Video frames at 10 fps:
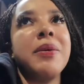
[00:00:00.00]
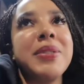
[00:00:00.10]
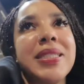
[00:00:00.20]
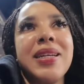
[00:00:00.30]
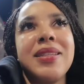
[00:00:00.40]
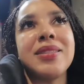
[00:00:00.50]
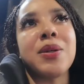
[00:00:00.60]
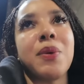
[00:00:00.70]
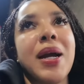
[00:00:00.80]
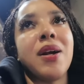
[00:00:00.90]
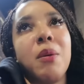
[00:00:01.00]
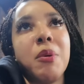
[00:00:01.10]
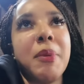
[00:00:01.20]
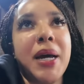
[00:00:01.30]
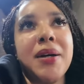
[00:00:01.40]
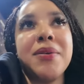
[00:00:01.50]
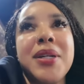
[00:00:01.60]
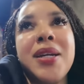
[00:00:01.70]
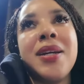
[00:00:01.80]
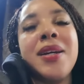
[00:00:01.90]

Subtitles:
it was nothing to write home about.